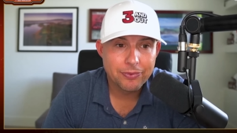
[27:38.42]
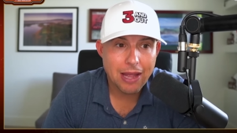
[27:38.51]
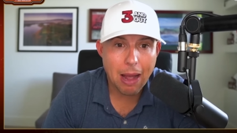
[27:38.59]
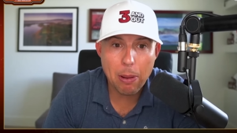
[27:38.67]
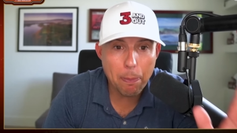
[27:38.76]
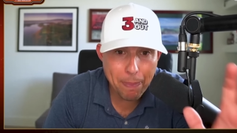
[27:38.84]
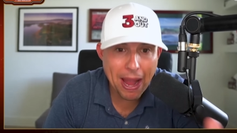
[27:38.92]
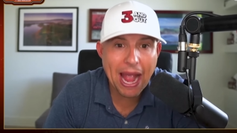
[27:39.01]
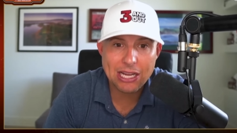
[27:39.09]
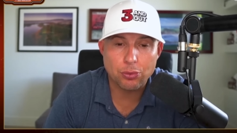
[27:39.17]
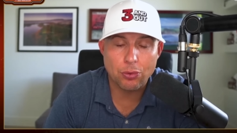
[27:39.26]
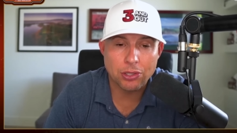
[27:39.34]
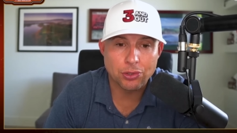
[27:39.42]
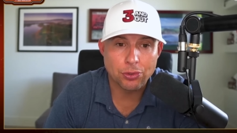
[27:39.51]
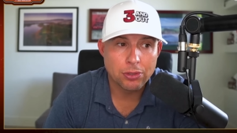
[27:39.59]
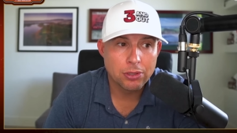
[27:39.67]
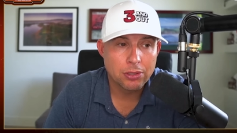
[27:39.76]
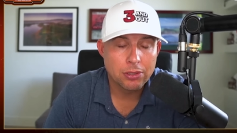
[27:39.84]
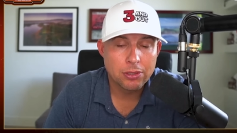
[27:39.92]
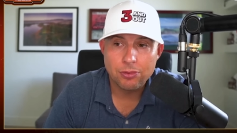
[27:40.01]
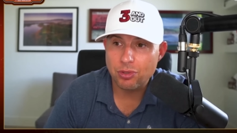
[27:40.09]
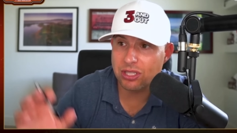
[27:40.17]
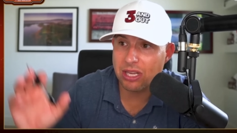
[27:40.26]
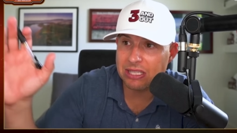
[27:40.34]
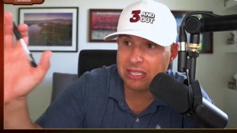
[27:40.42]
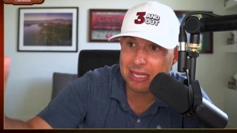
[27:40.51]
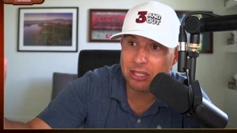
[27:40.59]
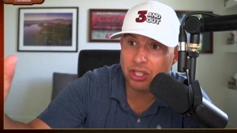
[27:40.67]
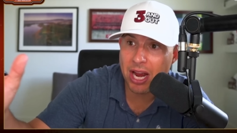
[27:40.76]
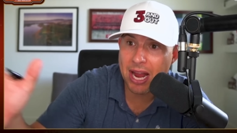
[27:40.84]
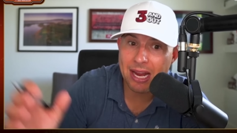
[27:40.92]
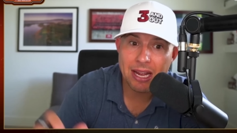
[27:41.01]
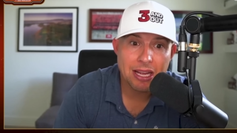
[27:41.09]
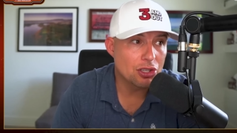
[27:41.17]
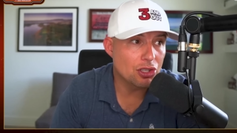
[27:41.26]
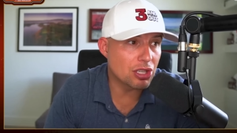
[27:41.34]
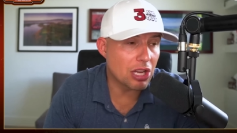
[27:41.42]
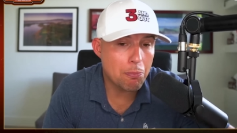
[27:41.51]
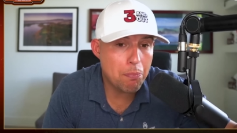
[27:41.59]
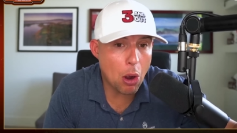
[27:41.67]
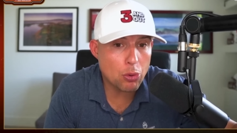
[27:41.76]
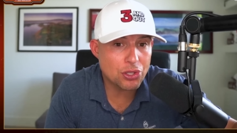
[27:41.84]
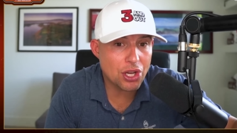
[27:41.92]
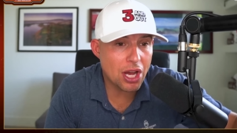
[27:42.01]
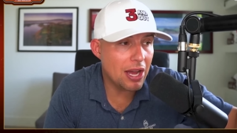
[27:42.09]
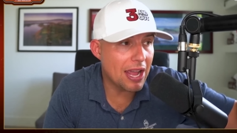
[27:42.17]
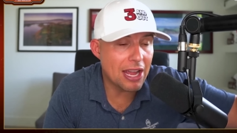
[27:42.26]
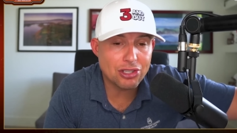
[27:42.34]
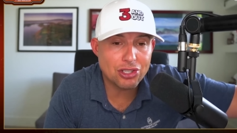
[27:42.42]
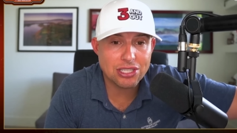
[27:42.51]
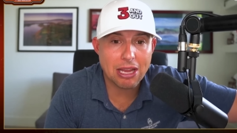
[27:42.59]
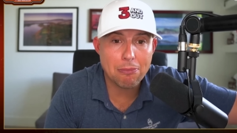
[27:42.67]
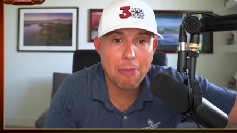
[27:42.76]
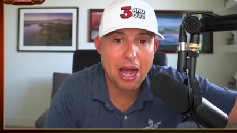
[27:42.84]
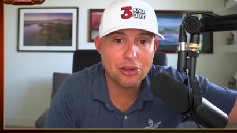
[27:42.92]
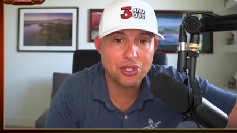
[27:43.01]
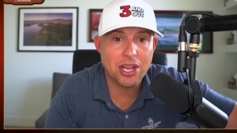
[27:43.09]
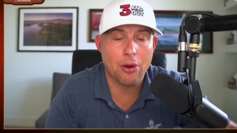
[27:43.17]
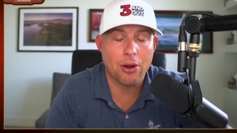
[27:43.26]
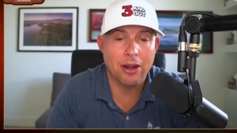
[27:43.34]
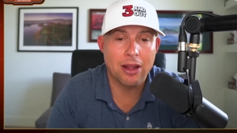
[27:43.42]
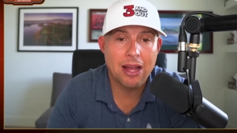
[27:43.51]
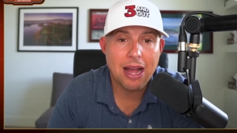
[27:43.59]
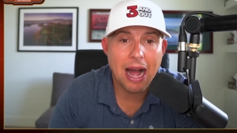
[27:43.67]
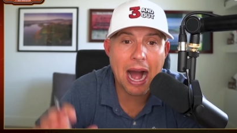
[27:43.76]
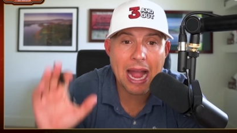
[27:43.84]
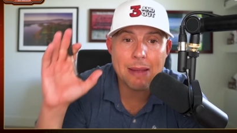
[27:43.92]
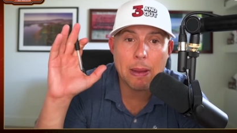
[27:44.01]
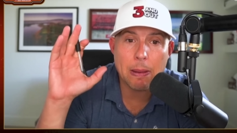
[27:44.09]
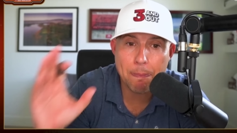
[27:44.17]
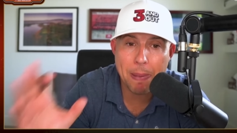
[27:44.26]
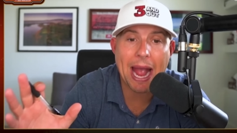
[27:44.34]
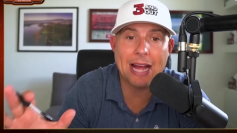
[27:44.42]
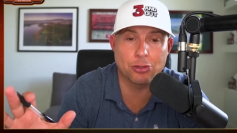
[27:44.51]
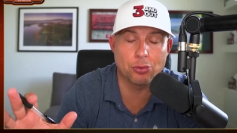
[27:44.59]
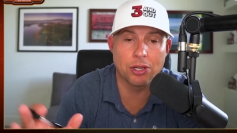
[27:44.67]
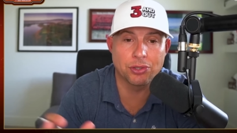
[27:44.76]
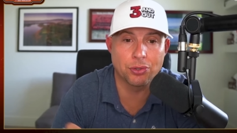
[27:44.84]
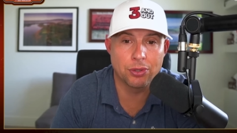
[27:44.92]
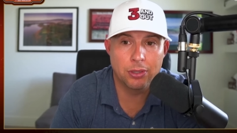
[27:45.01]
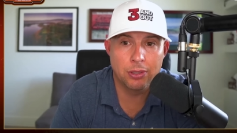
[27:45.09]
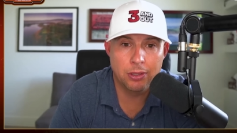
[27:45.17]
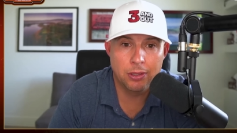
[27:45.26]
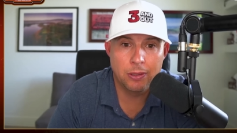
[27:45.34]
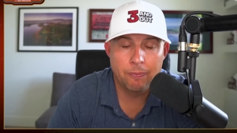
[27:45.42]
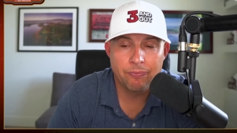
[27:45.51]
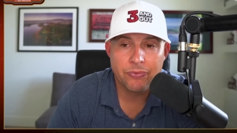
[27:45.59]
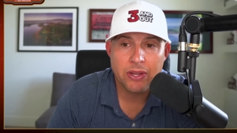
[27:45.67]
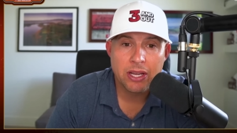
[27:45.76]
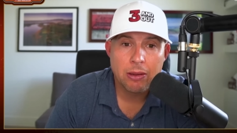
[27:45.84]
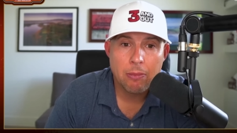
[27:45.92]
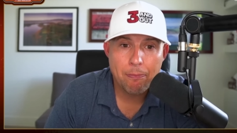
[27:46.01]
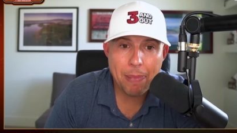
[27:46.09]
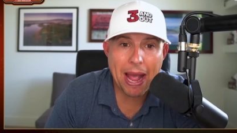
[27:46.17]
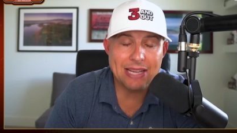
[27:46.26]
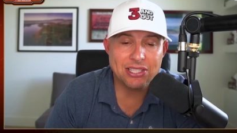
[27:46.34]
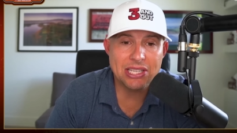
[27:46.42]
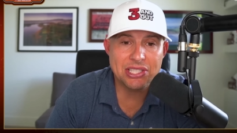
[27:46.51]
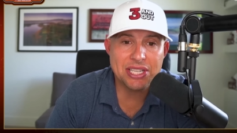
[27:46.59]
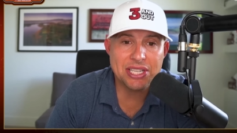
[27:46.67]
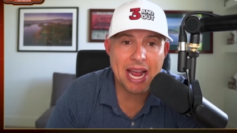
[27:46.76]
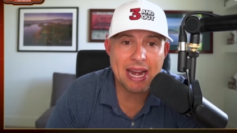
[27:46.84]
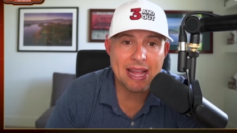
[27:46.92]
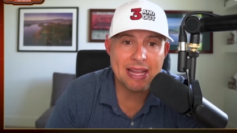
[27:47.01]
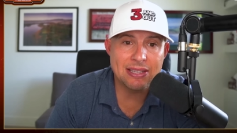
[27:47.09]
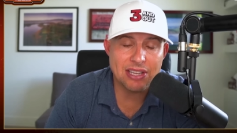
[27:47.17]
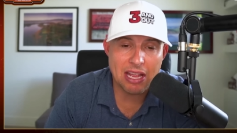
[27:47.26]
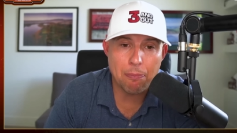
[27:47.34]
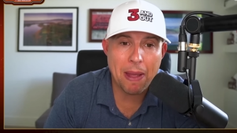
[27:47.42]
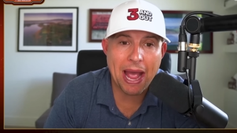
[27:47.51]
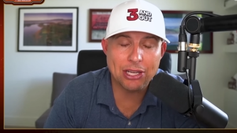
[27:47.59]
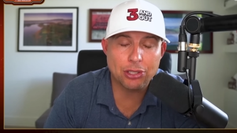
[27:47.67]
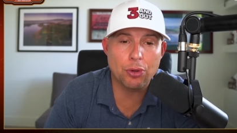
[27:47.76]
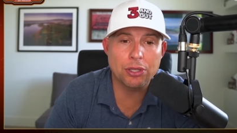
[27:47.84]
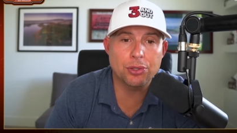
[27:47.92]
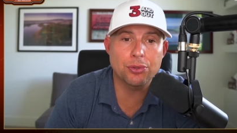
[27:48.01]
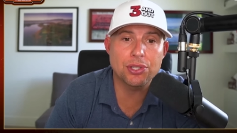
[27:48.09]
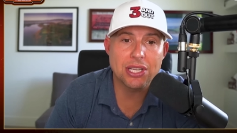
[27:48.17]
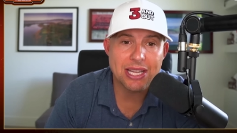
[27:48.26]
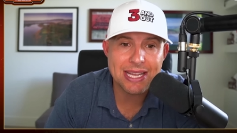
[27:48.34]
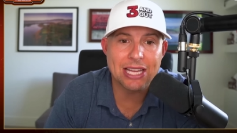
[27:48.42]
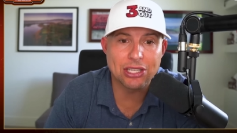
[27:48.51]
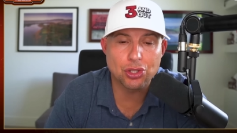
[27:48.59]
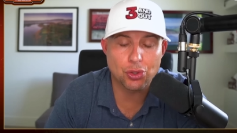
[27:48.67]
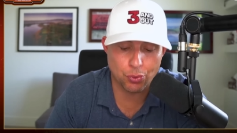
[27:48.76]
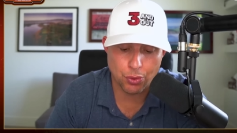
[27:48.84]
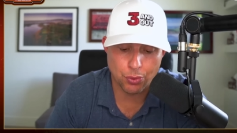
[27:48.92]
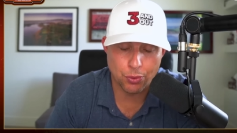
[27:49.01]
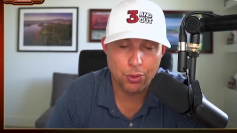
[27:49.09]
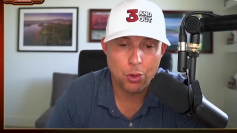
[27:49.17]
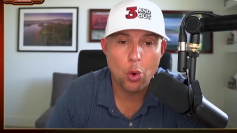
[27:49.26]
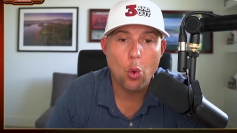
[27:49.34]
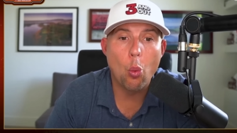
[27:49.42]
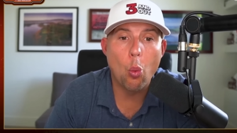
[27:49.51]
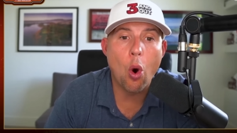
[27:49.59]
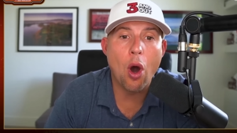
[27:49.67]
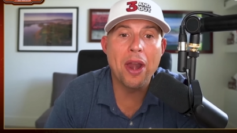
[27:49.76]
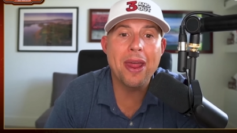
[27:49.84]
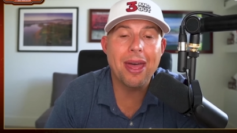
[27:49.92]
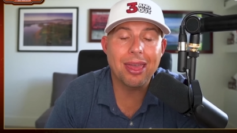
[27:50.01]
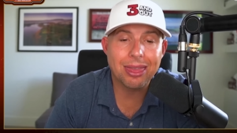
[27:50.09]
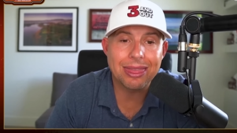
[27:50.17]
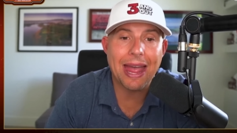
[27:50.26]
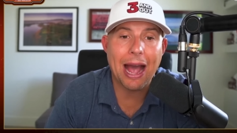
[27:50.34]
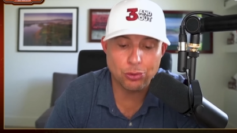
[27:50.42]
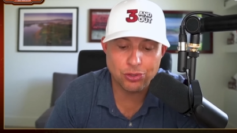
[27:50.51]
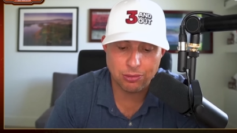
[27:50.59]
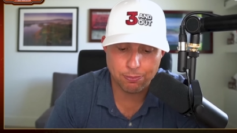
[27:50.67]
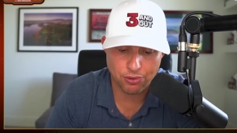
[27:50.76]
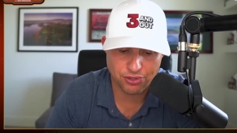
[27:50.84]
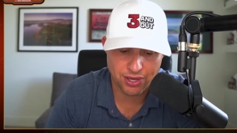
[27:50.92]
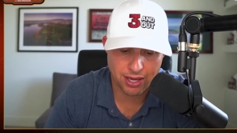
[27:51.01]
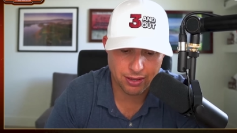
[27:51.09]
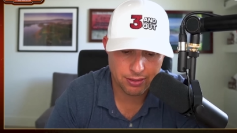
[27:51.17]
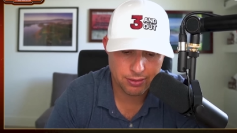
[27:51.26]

I'm a pass rusher. Just like TJ, just like Bosa, and just like Myles Garrett. I am a pass rusher. Pass catching tight ends and pass rushers get screwed. One thousand percent.